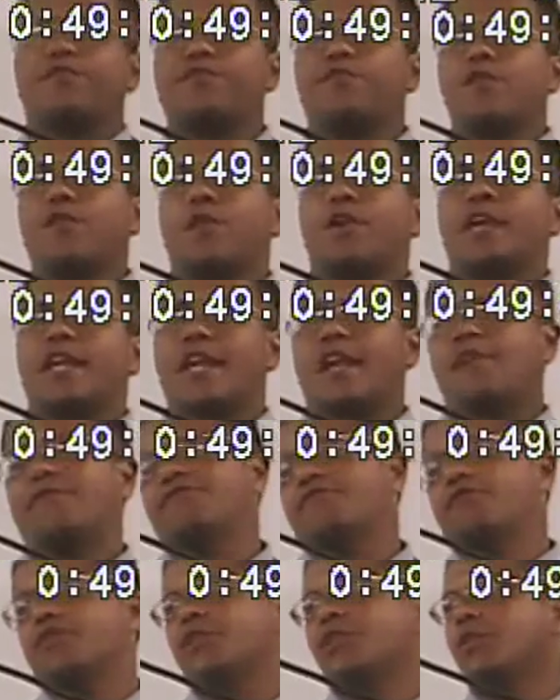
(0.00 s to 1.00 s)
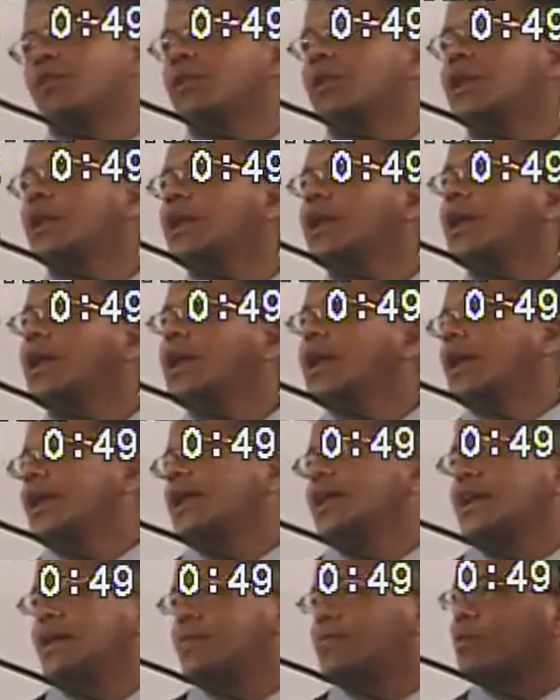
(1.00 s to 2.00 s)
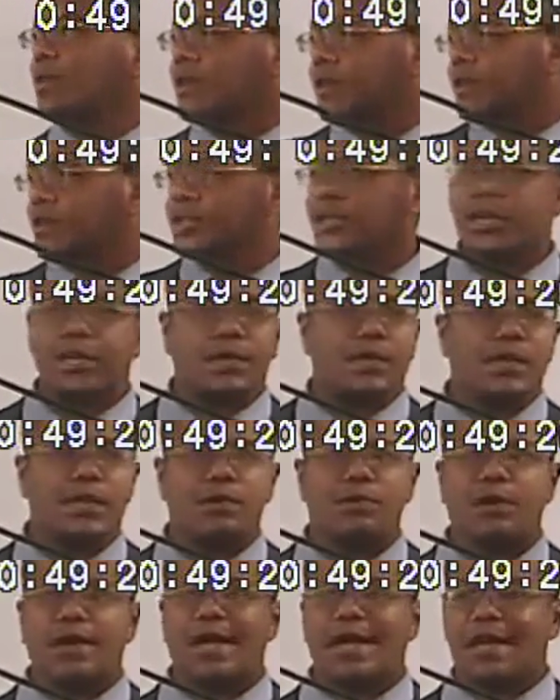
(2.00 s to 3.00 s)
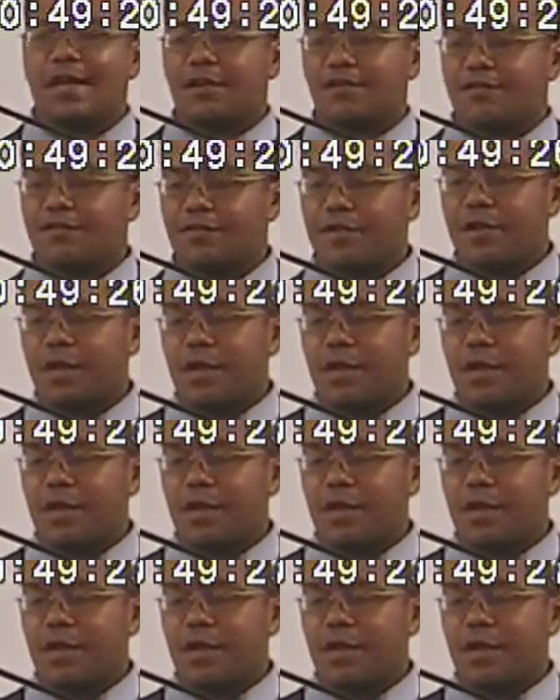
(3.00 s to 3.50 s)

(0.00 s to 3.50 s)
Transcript: four in the afternoon, and then brother Chuck you would have